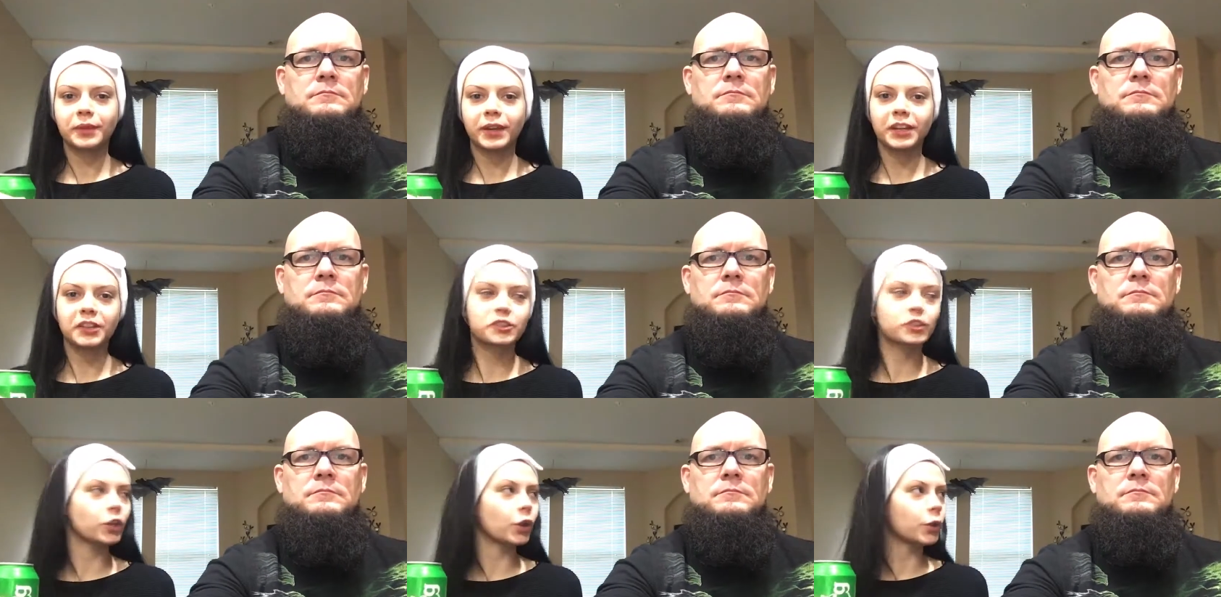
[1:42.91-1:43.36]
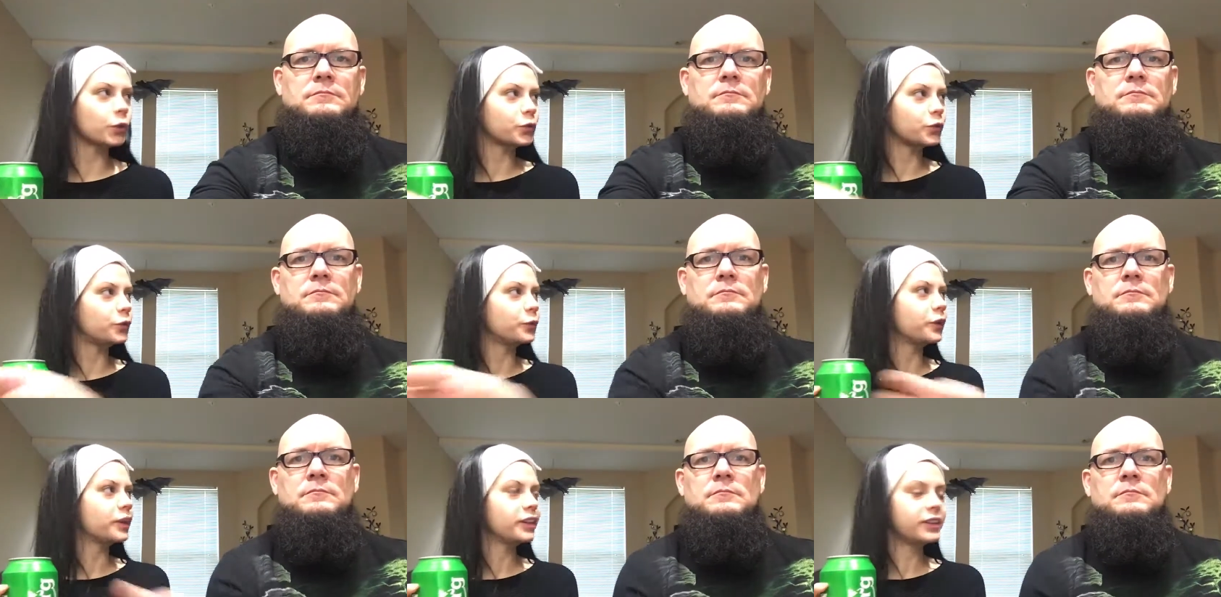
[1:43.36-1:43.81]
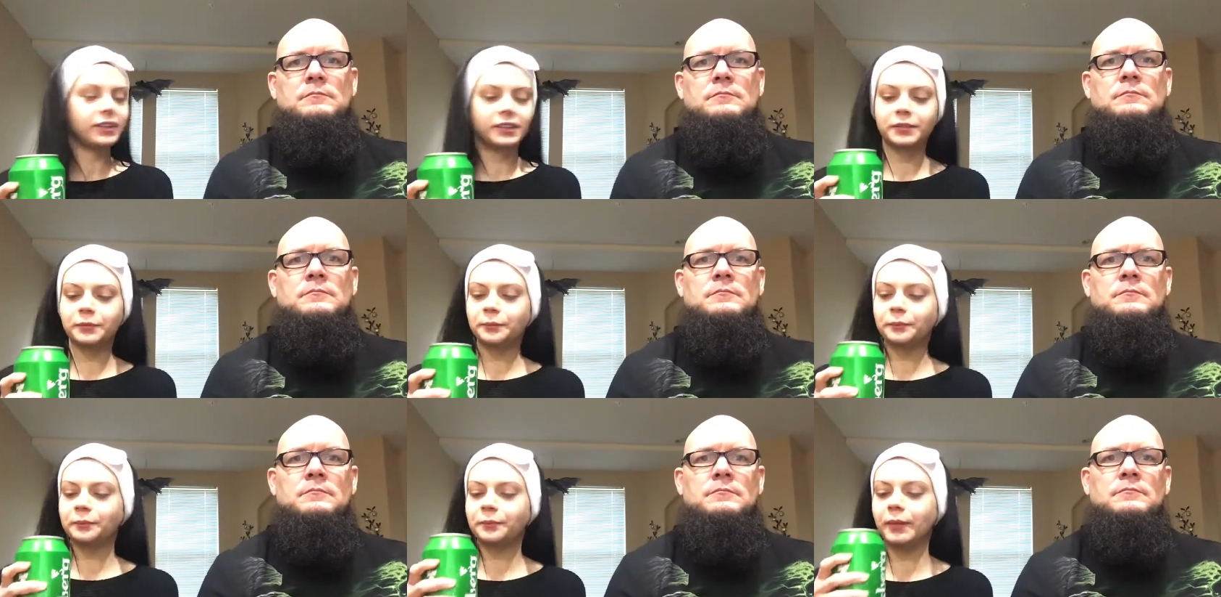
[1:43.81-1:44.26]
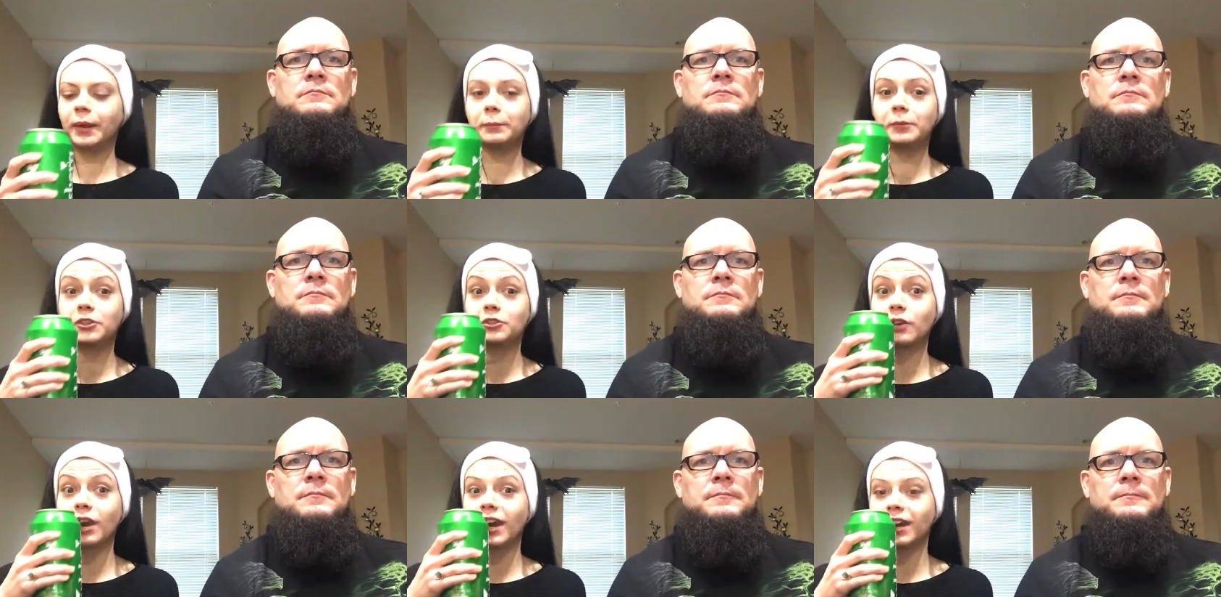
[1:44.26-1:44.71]
Speaker 1: it's close to it. Let
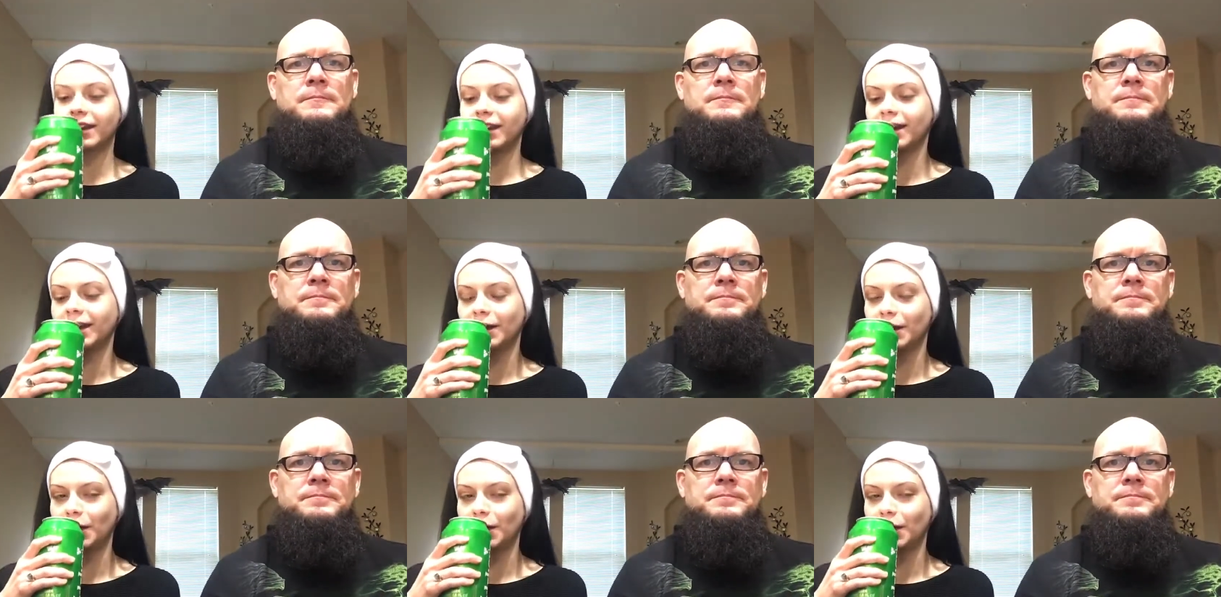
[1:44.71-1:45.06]
me try it.